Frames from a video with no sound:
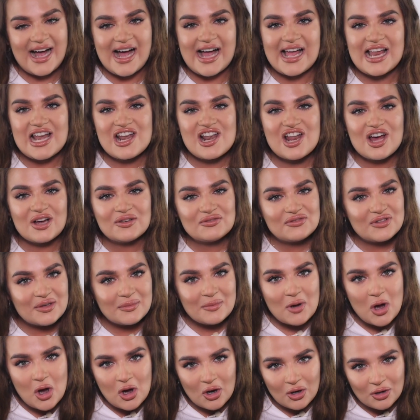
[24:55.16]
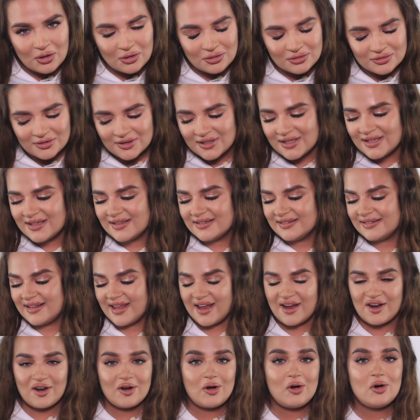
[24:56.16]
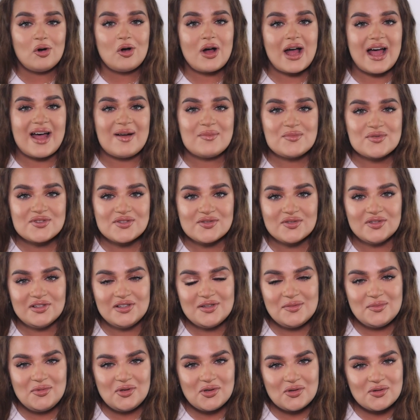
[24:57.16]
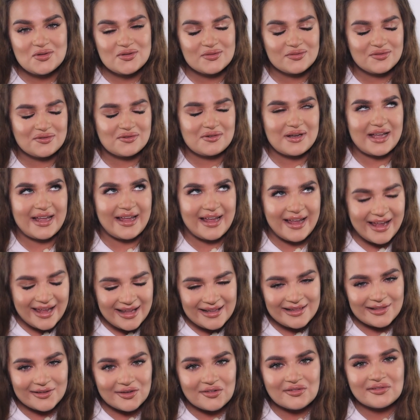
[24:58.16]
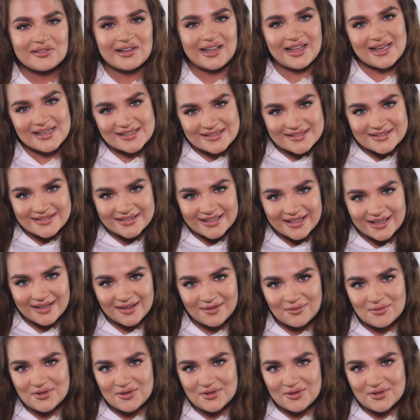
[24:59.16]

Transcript: I love them all. They are all absolutely beautiful and long-lasting,